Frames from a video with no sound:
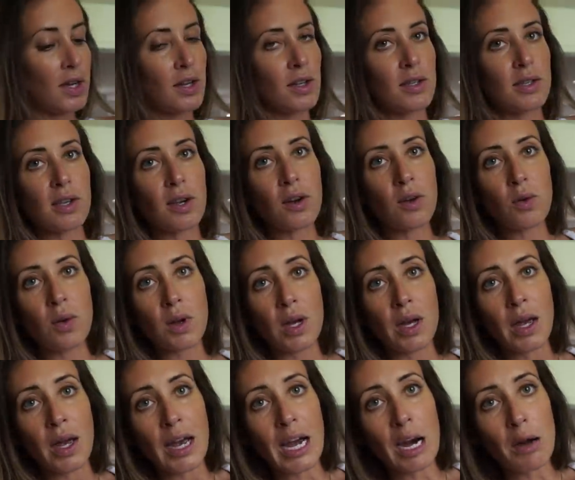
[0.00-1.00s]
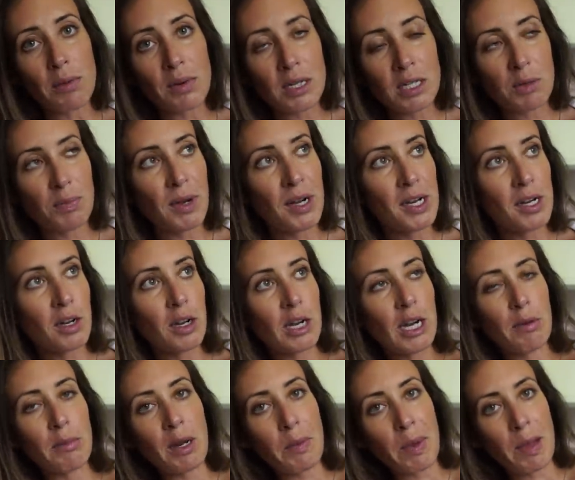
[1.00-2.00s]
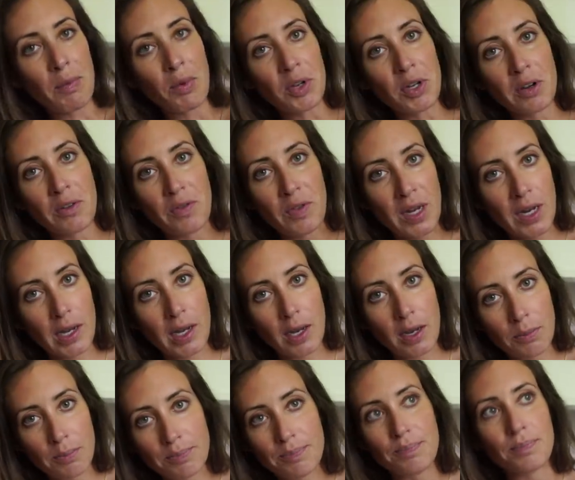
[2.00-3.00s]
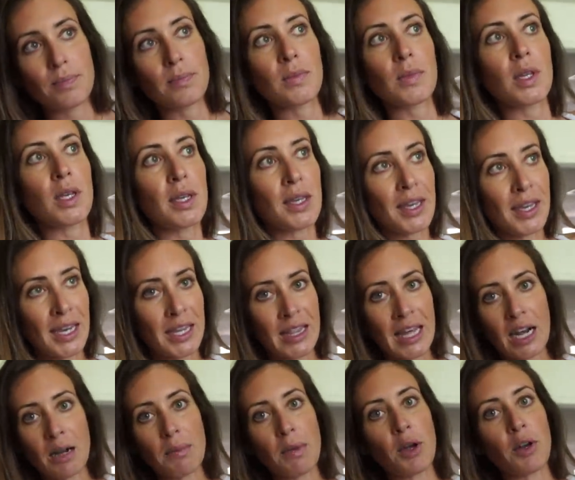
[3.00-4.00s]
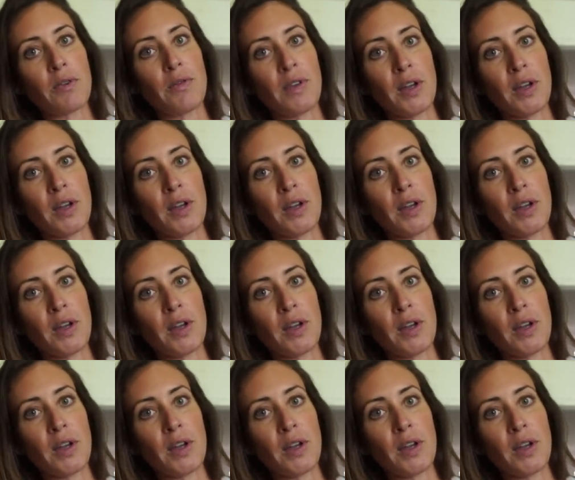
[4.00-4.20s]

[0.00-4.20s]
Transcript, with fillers: So how many, depending on how many people you're feeding, get that amount of